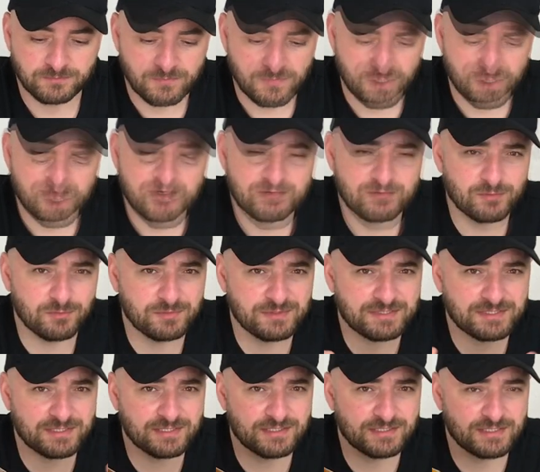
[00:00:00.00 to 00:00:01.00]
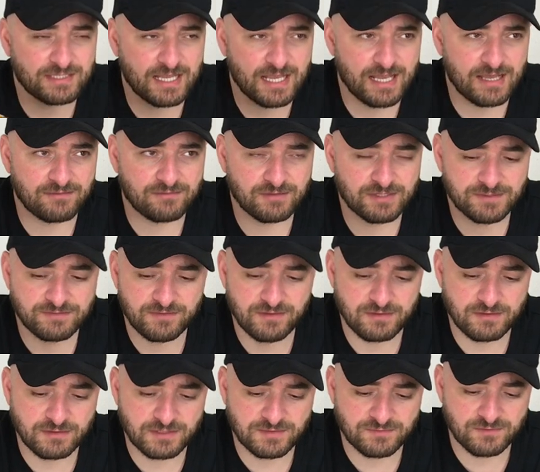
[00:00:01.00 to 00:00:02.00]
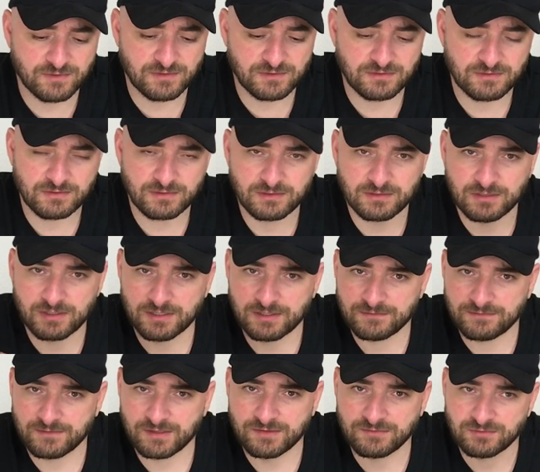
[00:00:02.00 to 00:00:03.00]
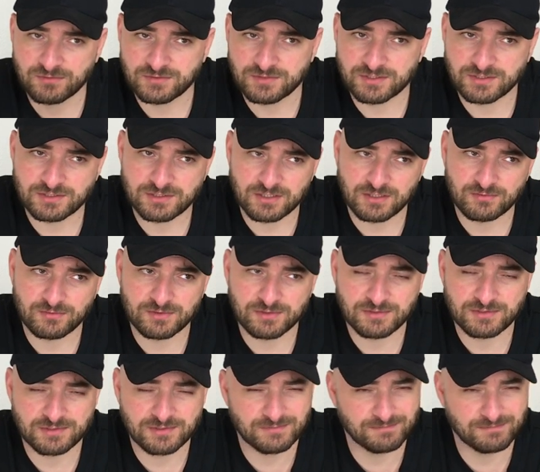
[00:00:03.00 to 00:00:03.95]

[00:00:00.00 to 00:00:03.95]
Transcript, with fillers: Performance is average with this one, like 5 to 6 hours,